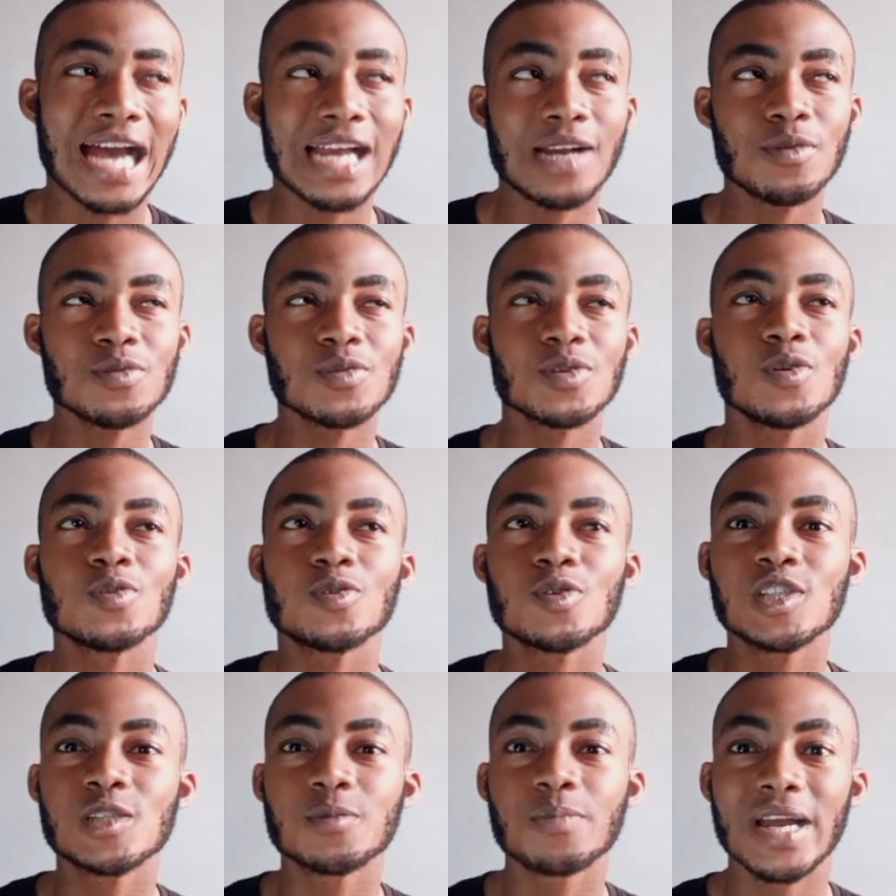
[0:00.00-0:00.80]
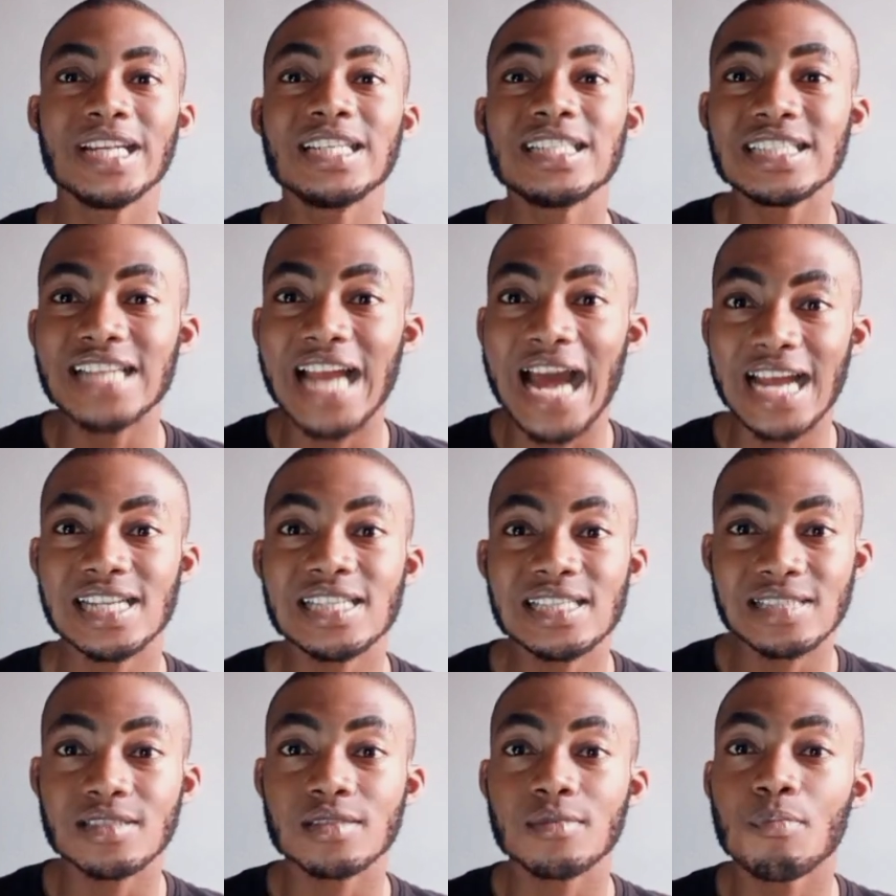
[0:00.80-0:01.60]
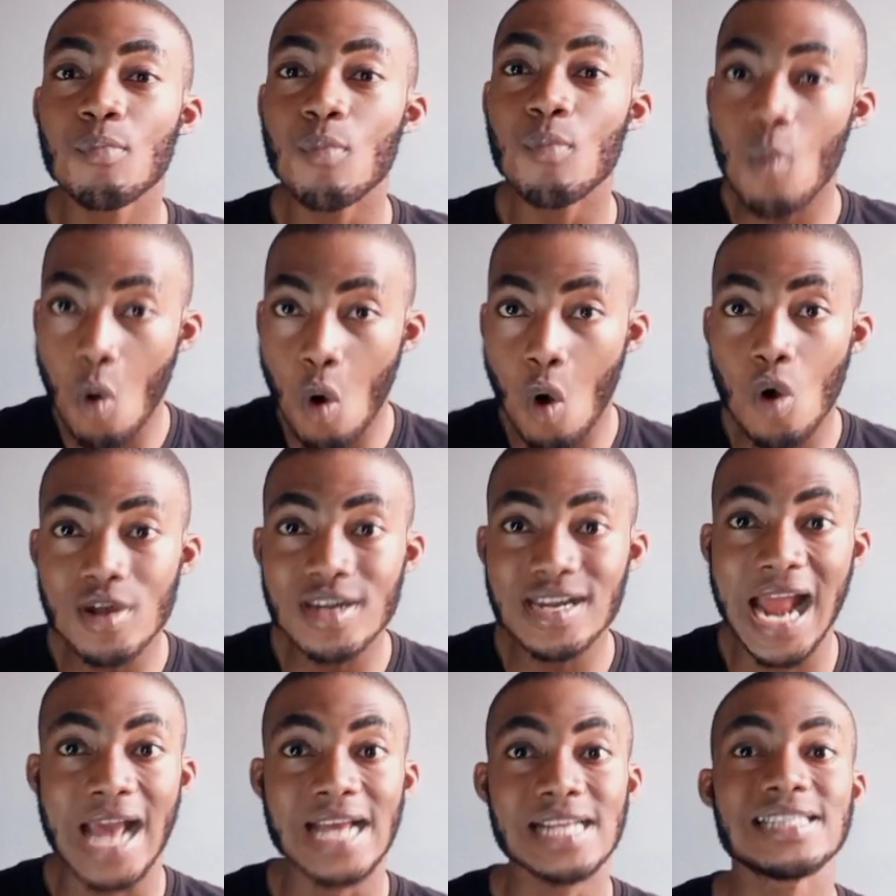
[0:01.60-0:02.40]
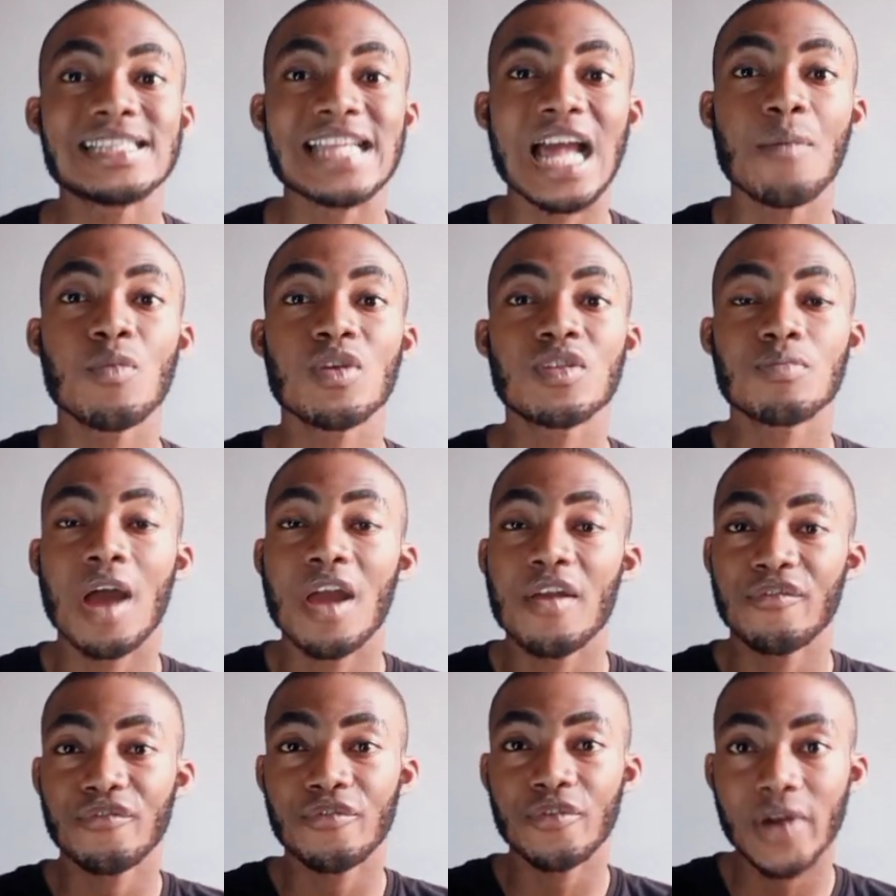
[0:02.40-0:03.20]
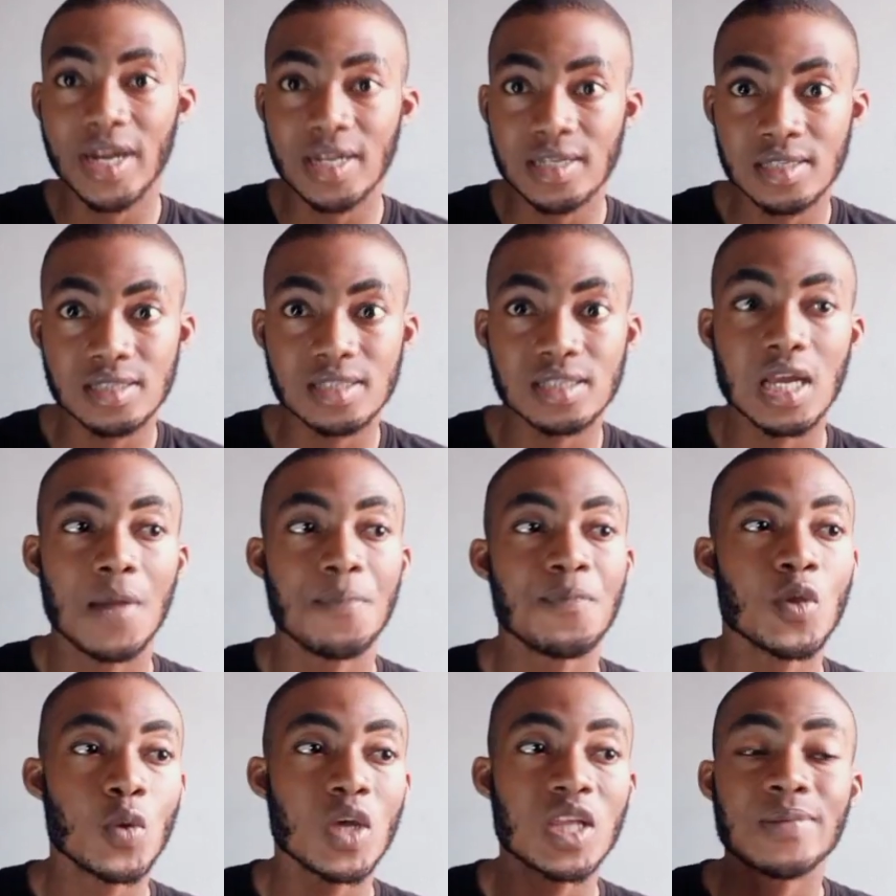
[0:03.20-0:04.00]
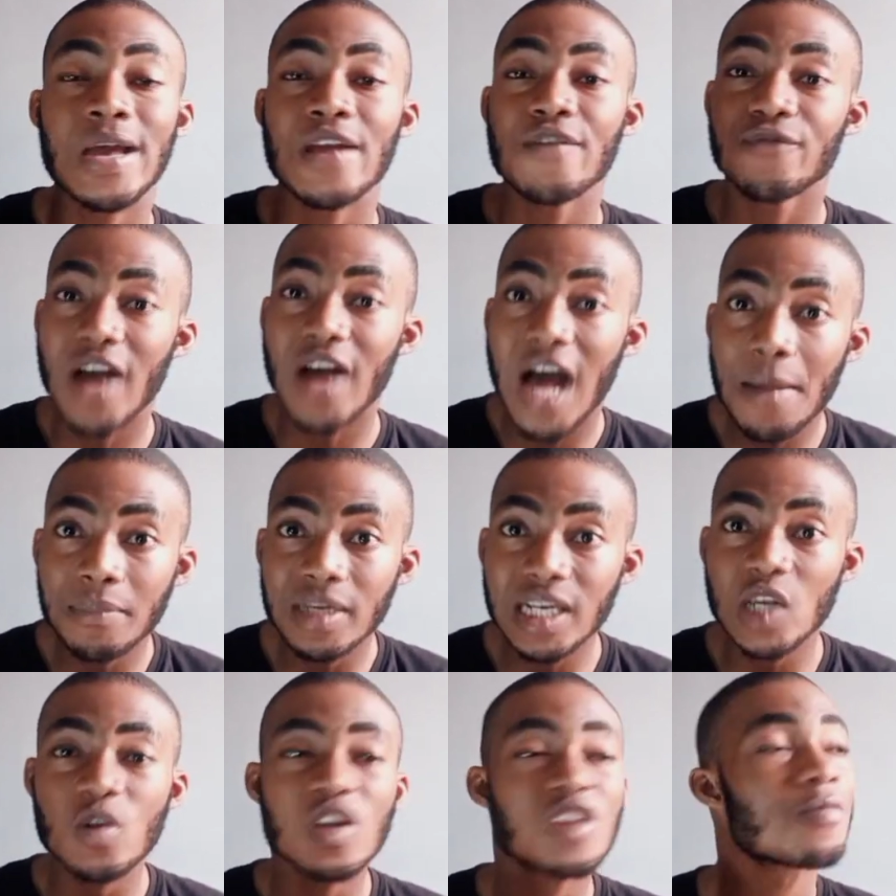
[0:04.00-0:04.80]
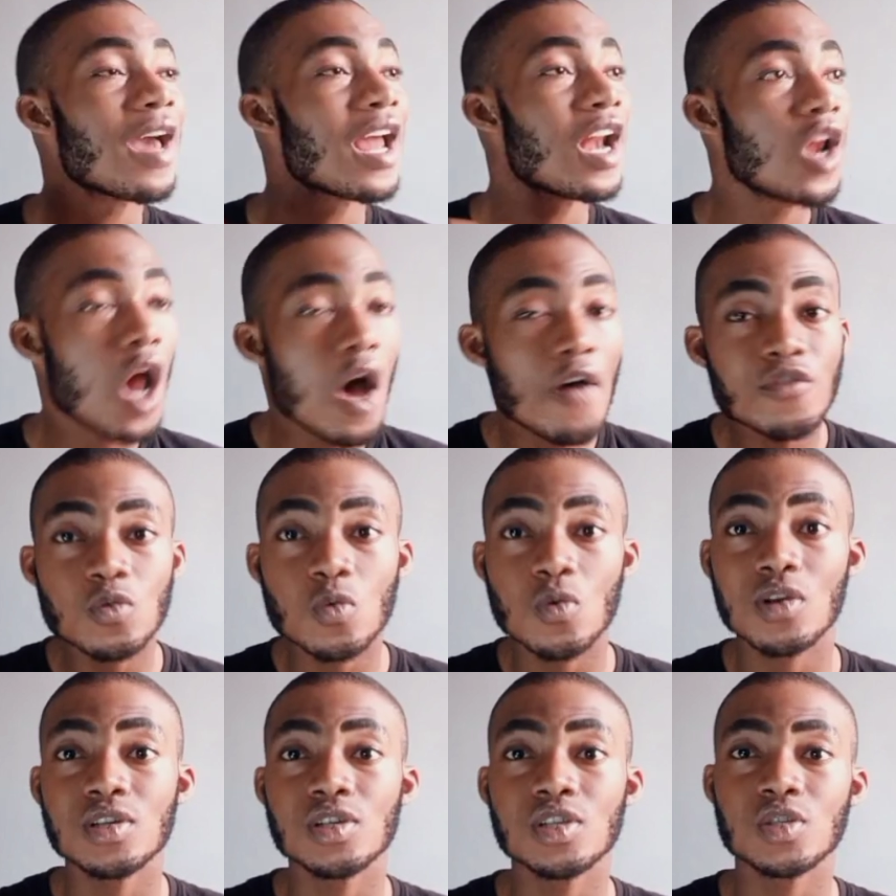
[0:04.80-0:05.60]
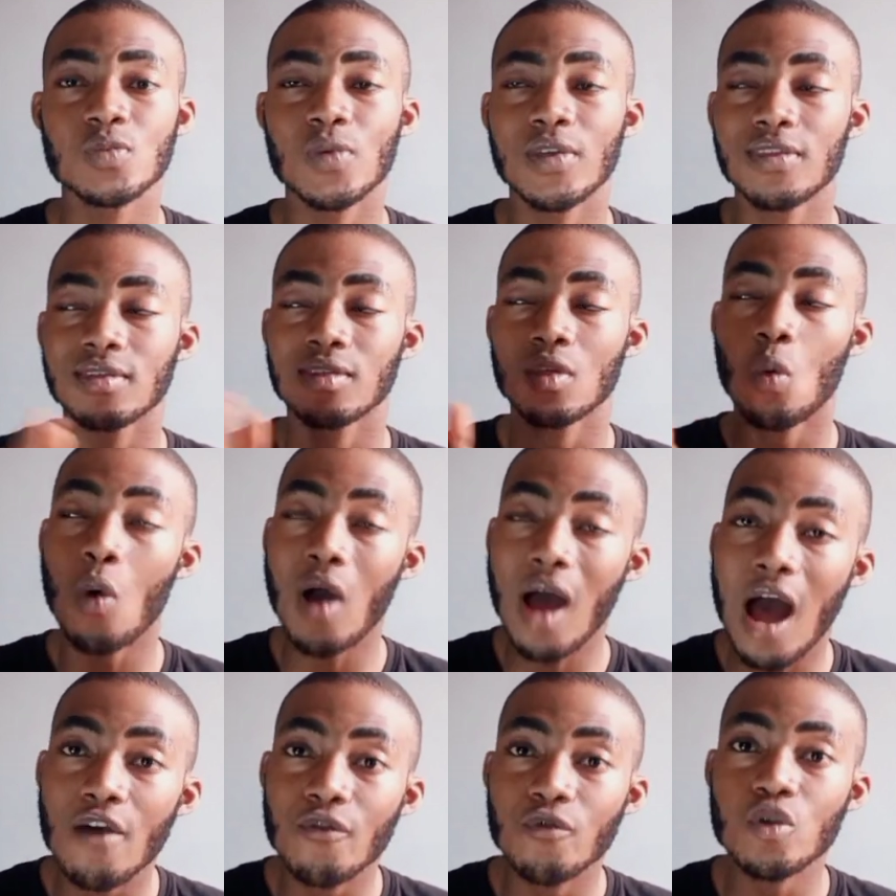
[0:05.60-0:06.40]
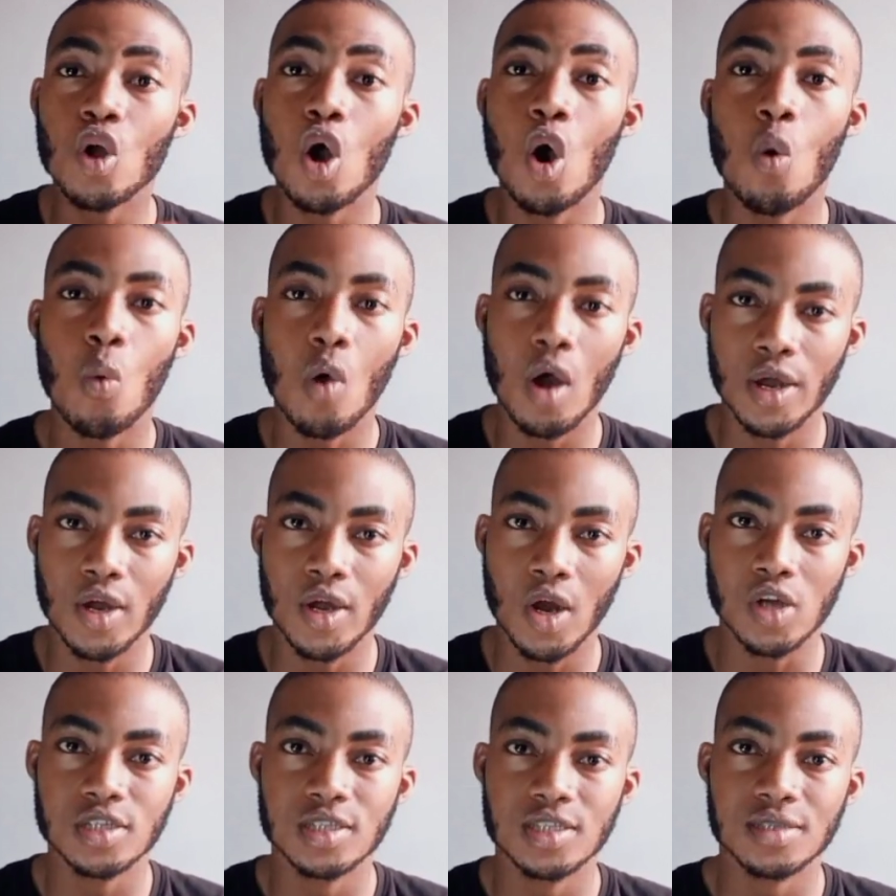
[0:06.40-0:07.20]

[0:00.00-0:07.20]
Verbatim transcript: I want to also spend nice, more nice time with my friends with my family, with my loved ones, with what have we or what not.